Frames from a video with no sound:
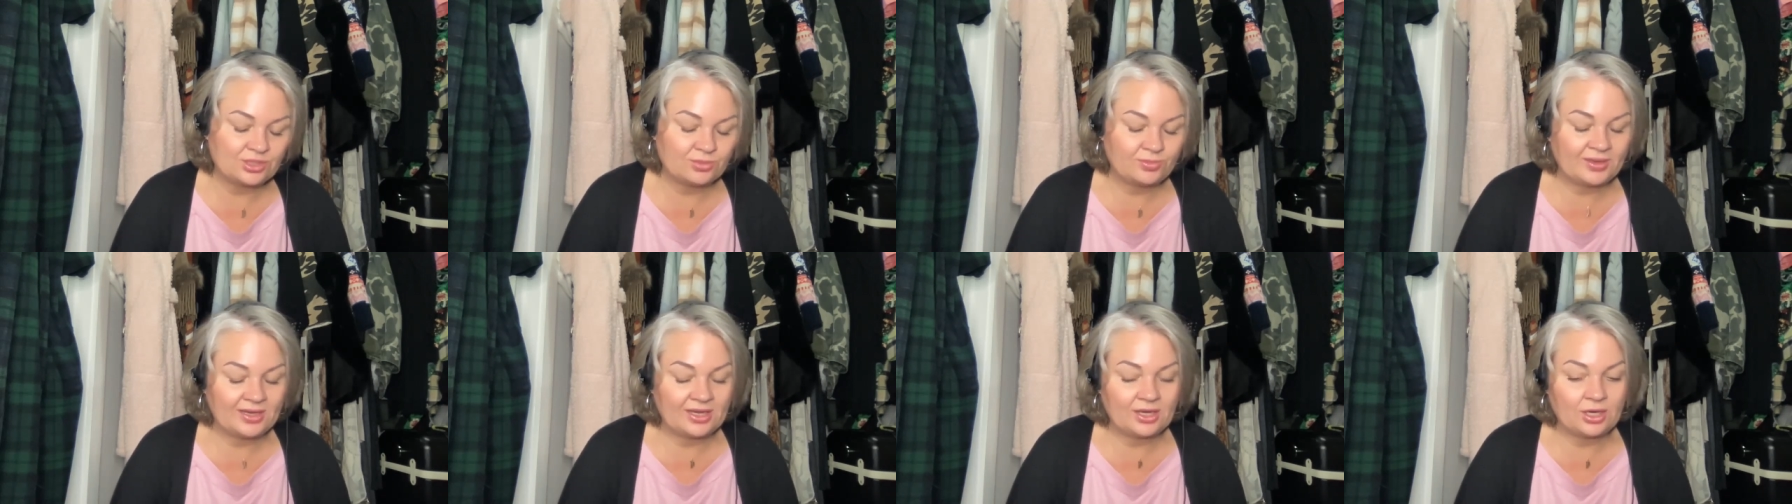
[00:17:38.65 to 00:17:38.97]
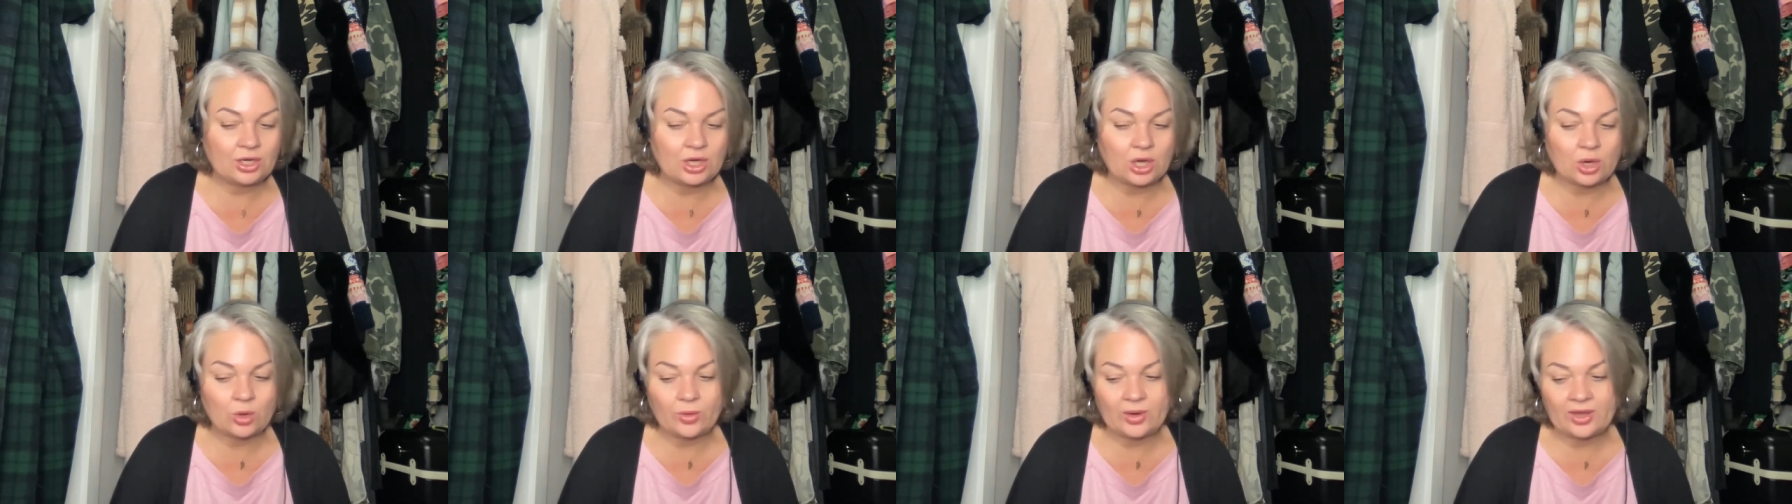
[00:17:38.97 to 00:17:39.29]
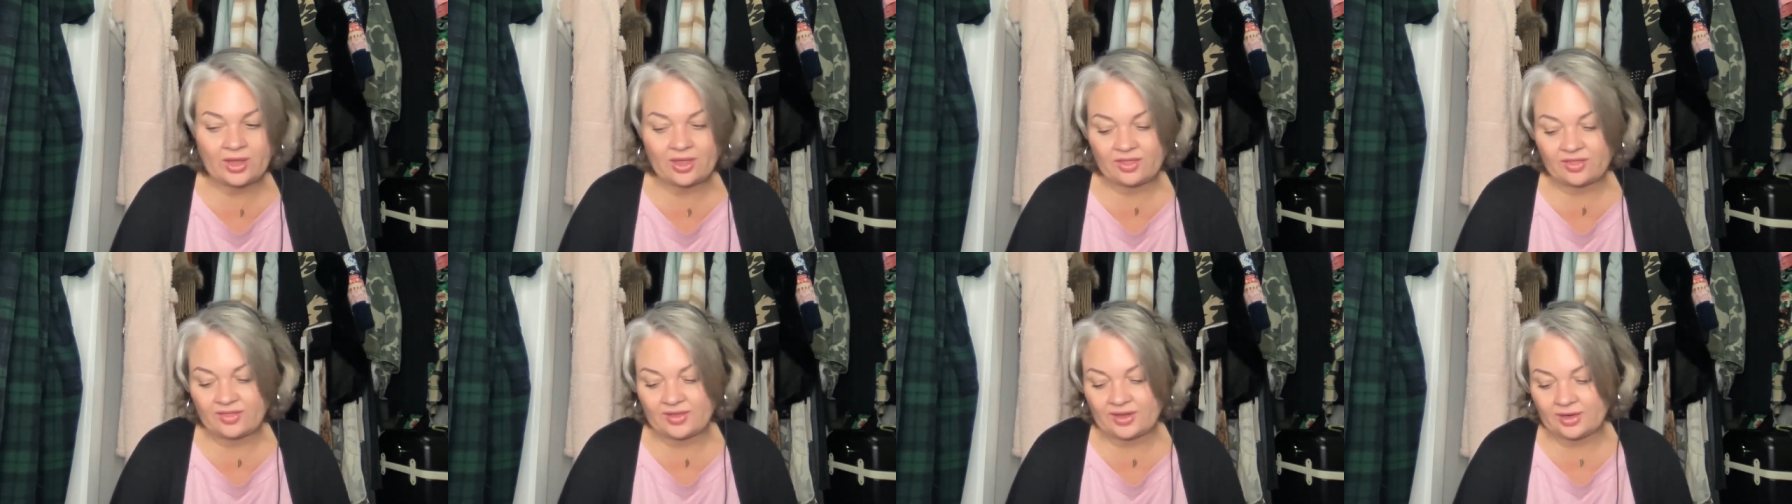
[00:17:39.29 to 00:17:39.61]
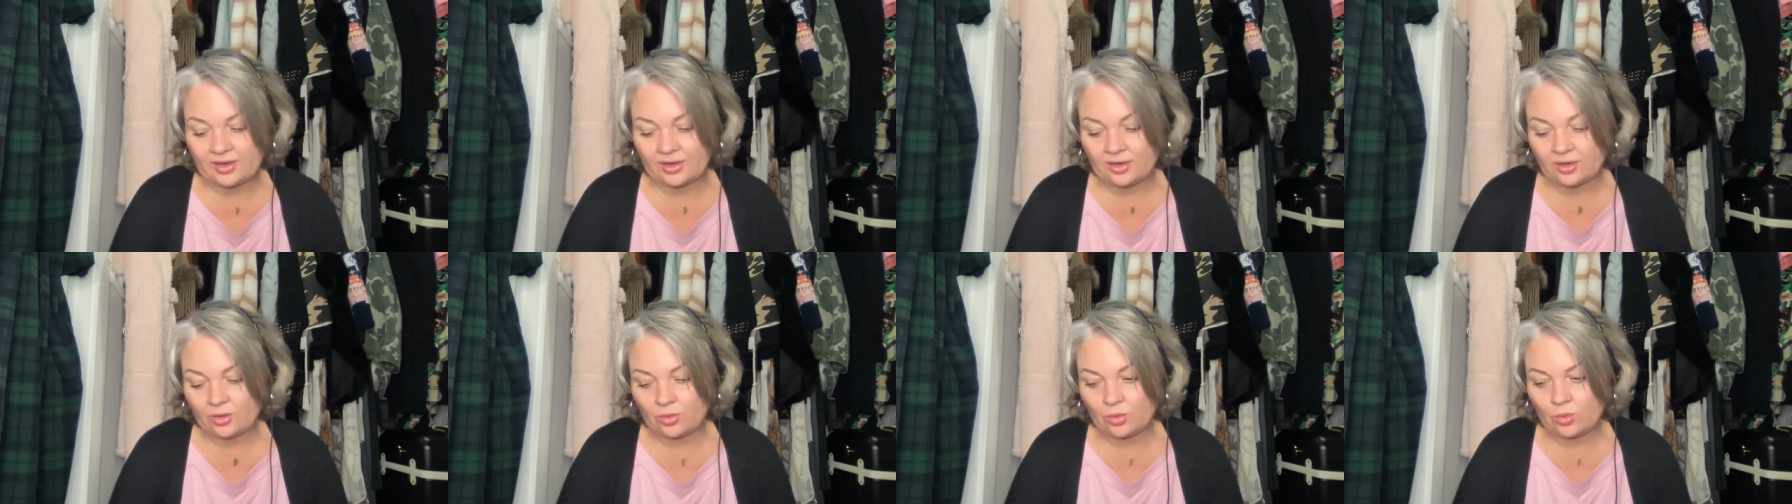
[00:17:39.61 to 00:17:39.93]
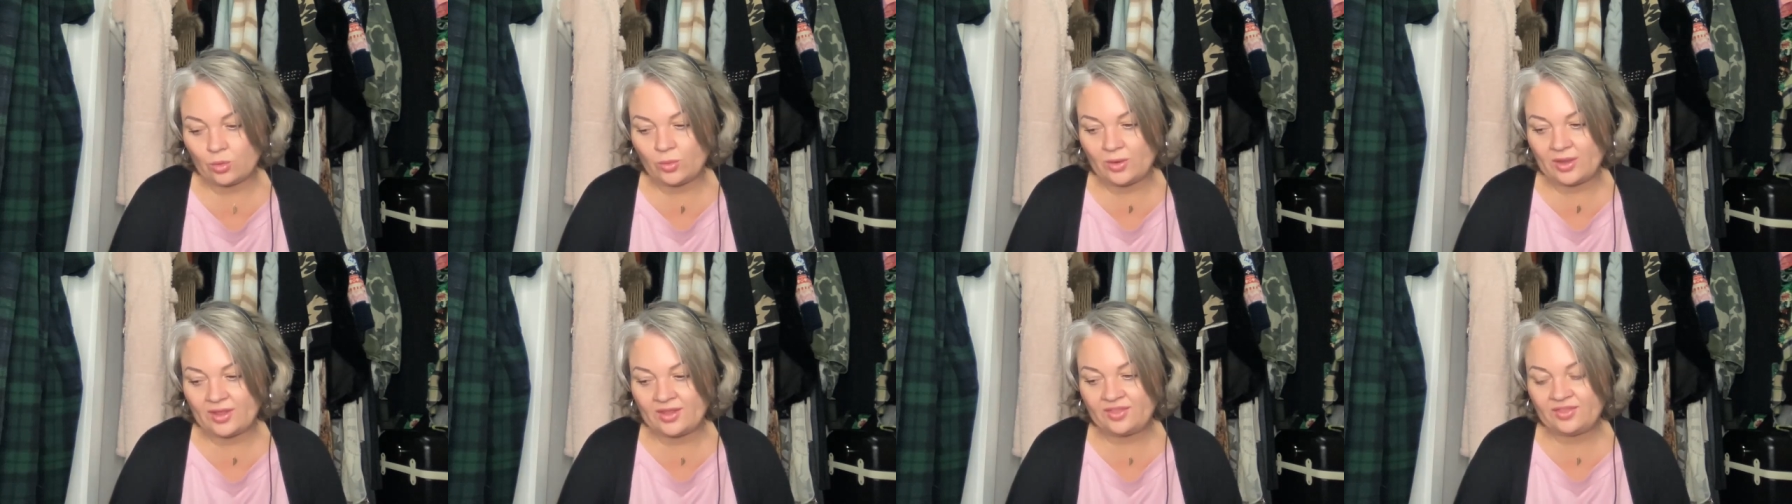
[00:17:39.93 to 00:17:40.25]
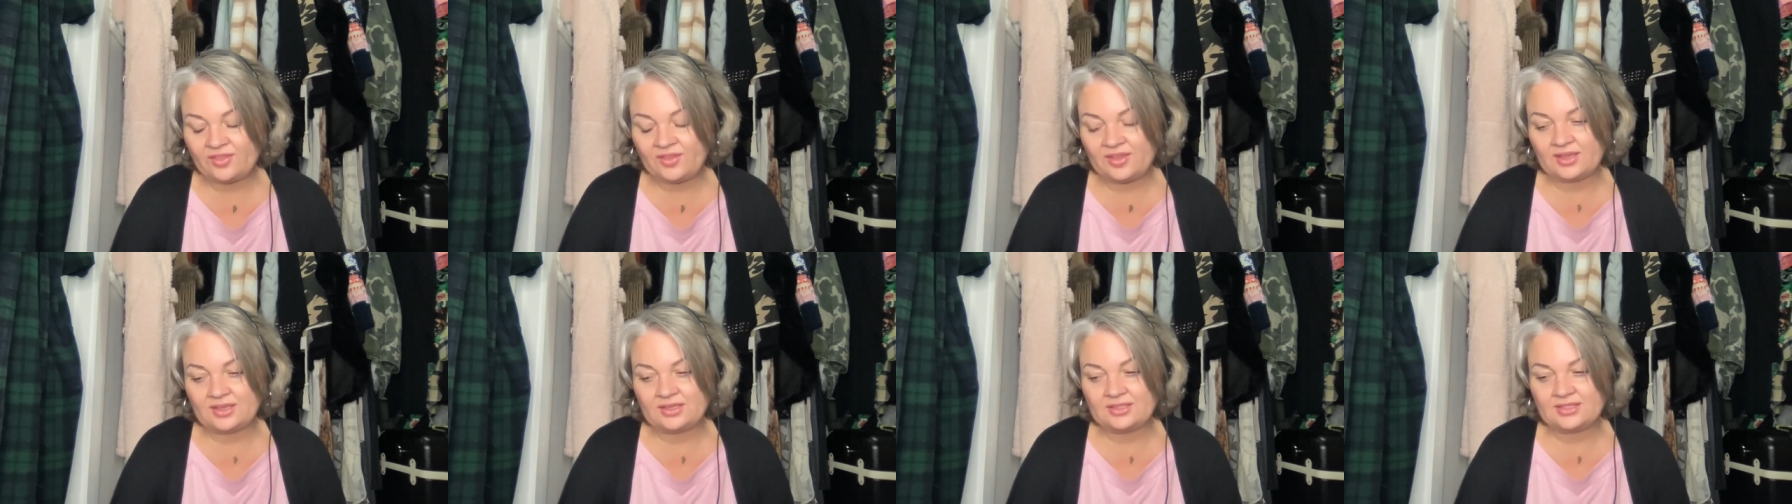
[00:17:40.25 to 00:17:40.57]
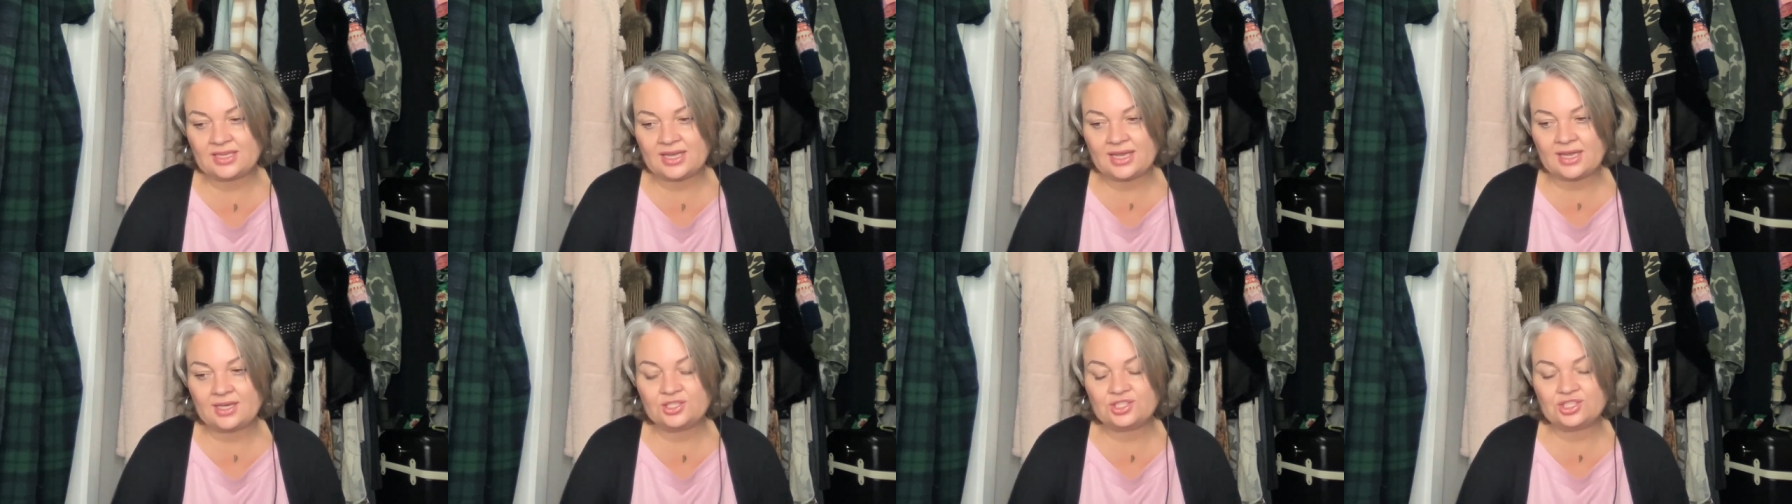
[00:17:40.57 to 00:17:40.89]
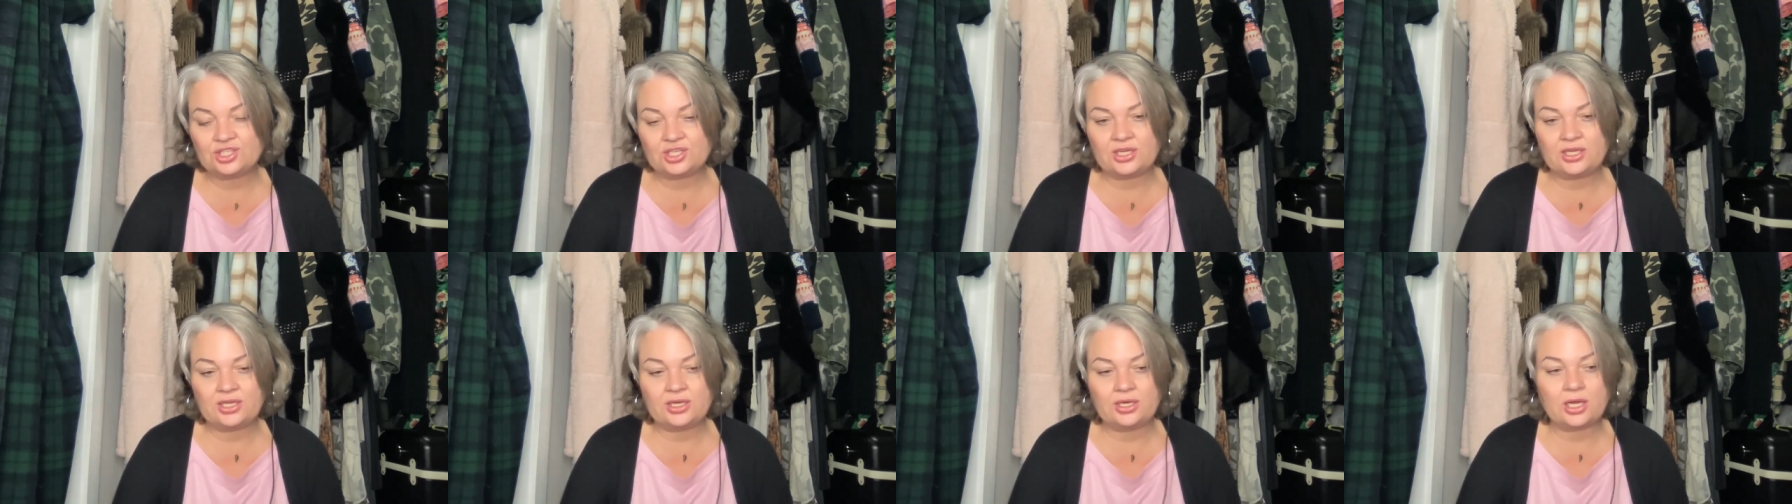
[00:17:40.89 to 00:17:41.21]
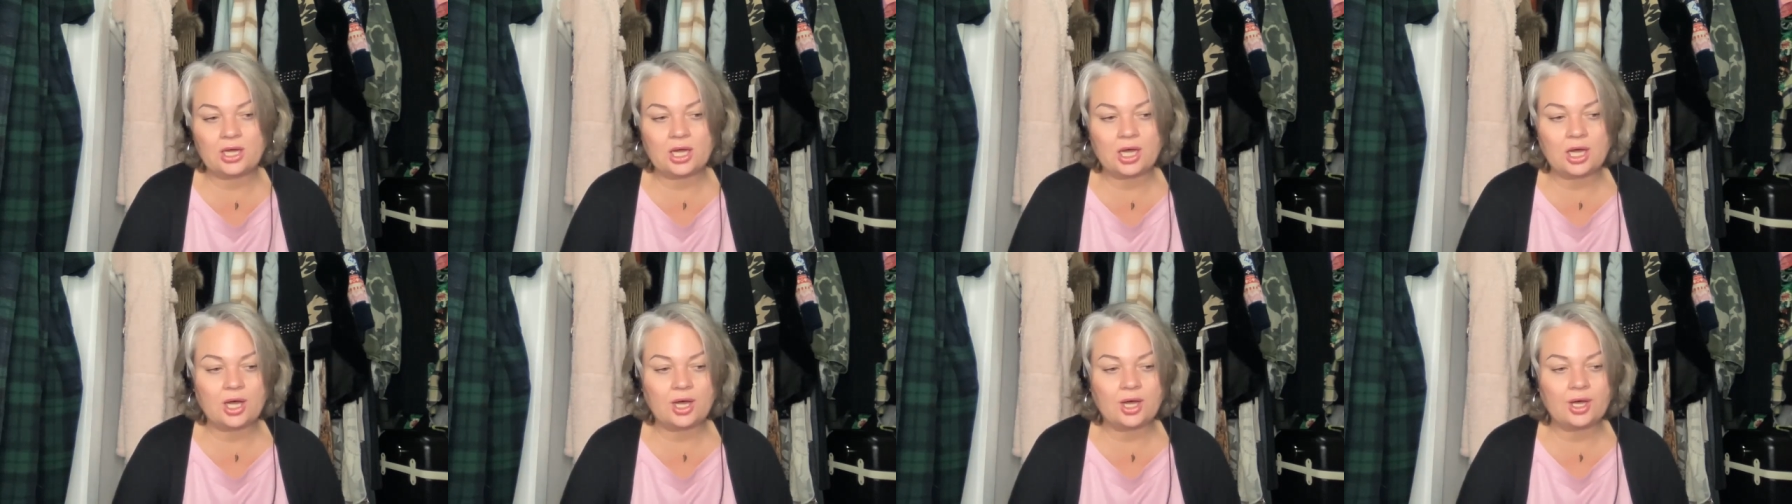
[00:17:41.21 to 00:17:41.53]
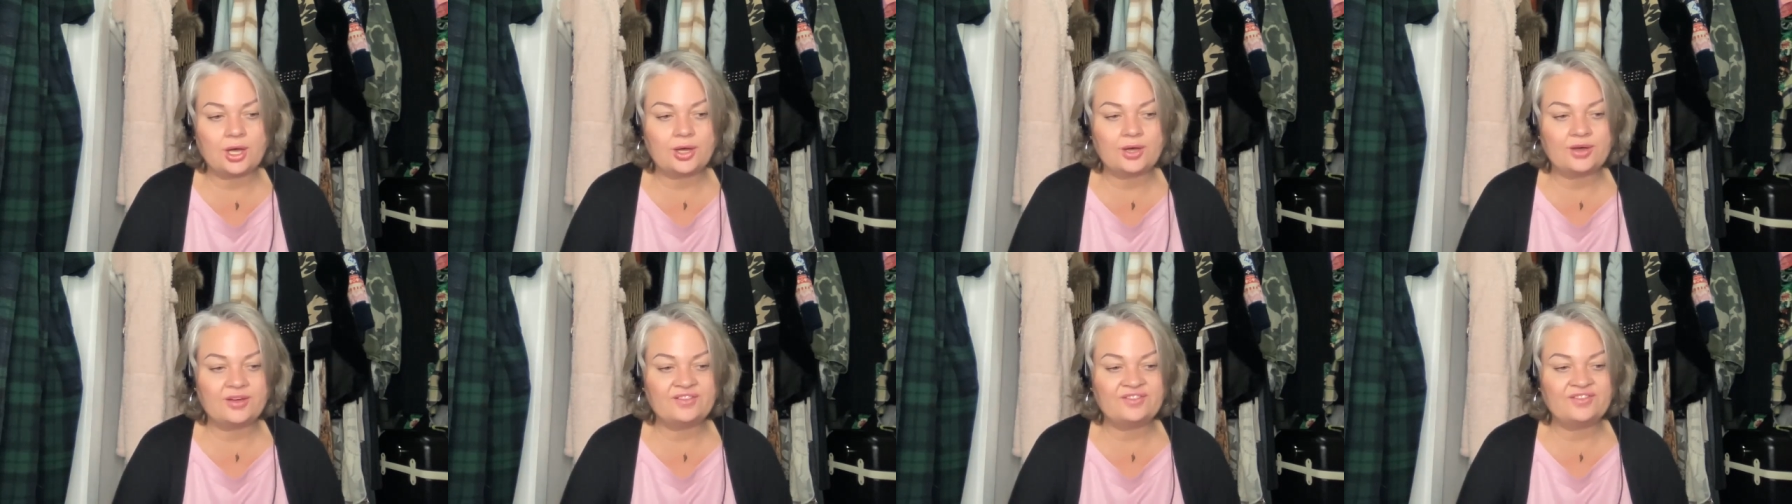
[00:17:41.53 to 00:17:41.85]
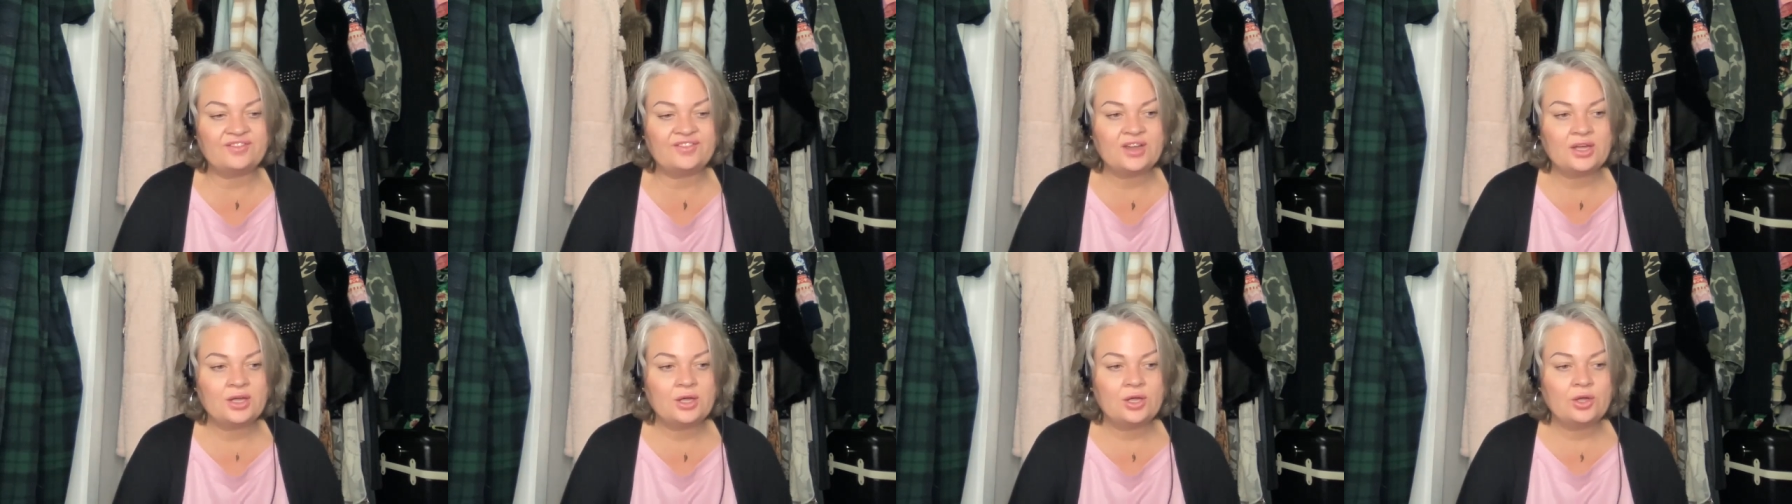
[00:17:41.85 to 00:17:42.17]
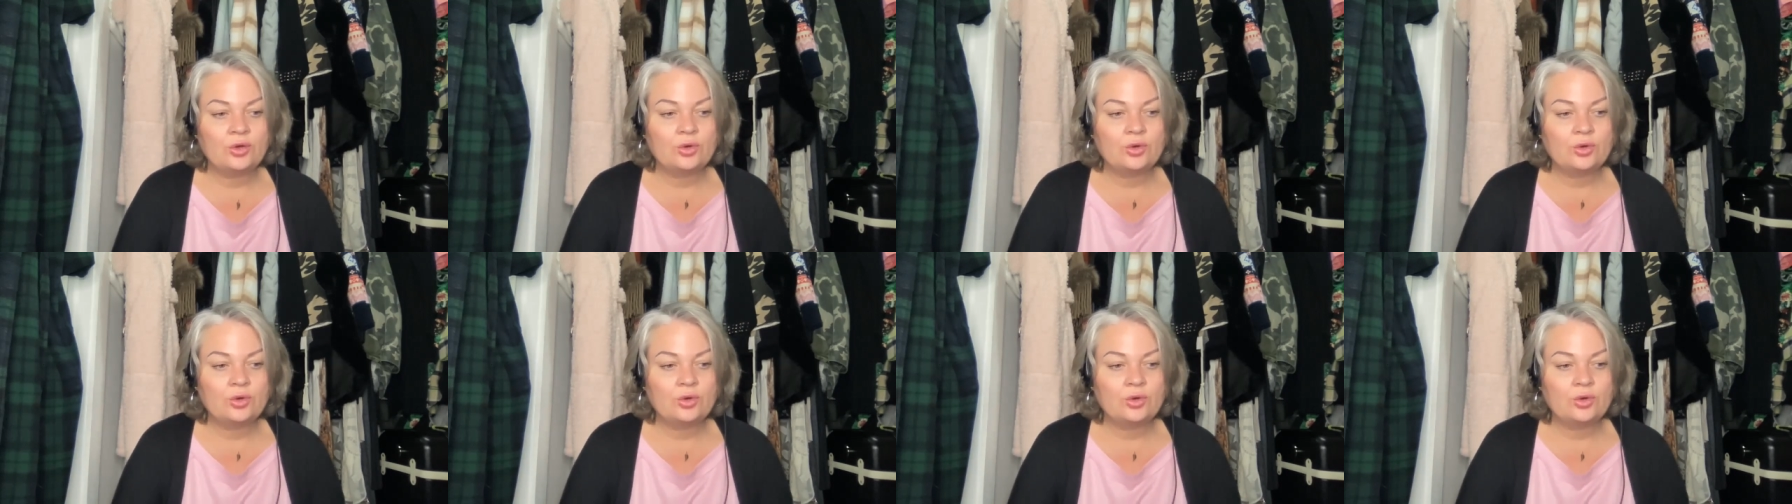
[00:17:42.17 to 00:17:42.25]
to be going there with the intention of